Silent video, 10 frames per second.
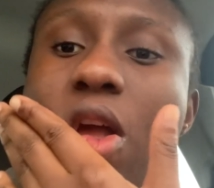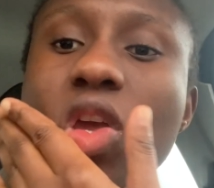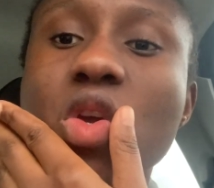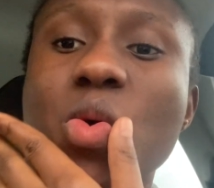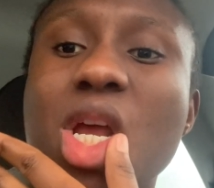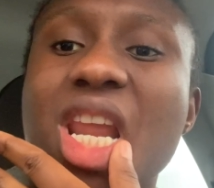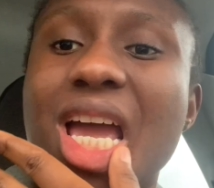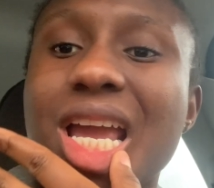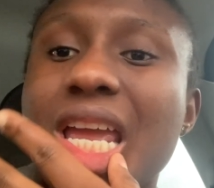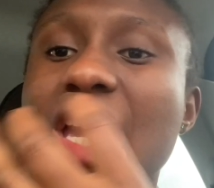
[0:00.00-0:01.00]
You were
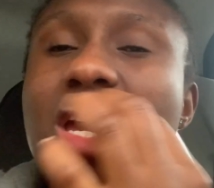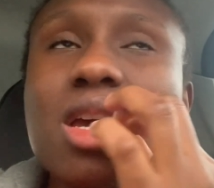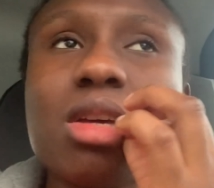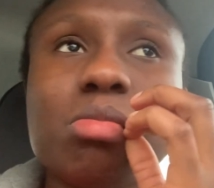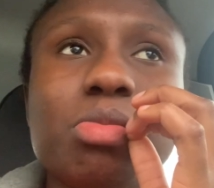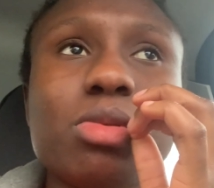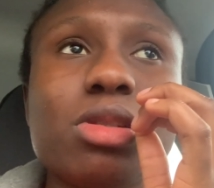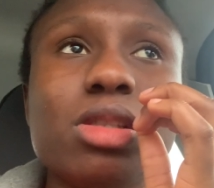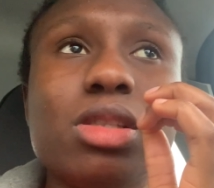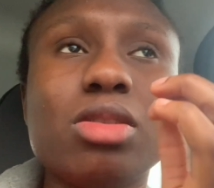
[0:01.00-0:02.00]
like um. I was
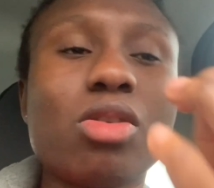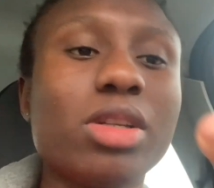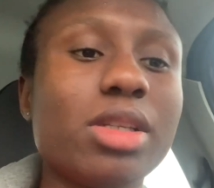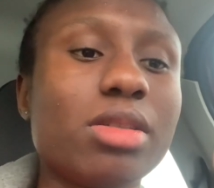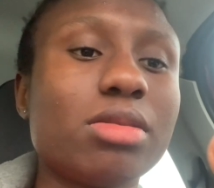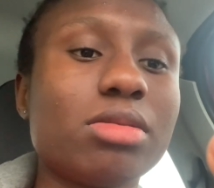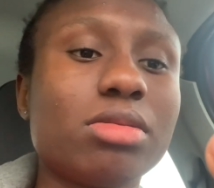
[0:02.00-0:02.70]
at Diana.